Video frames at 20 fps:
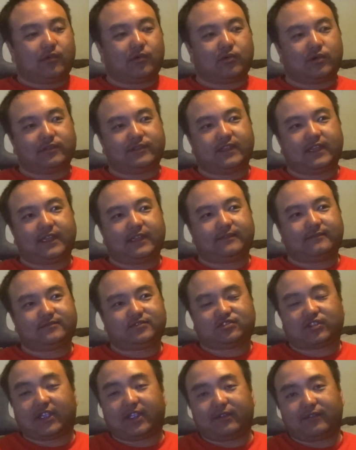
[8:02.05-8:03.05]
or they
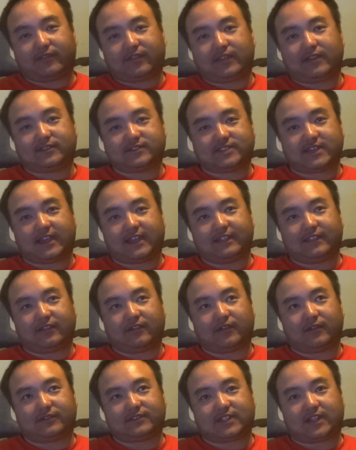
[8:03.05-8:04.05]
try everything else they had in
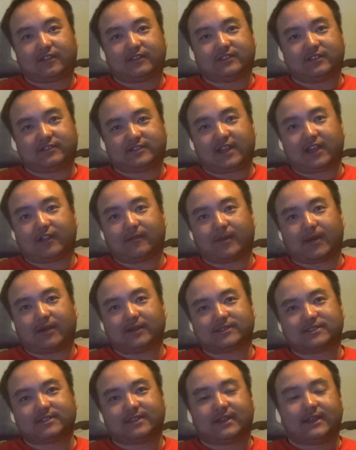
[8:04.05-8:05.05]
their tackle
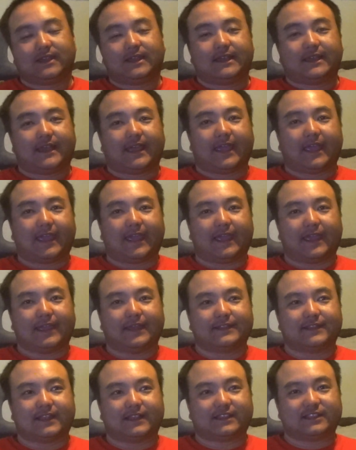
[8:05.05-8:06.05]
box.
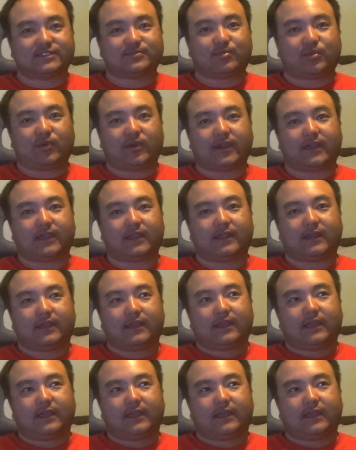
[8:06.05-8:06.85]
And at this point,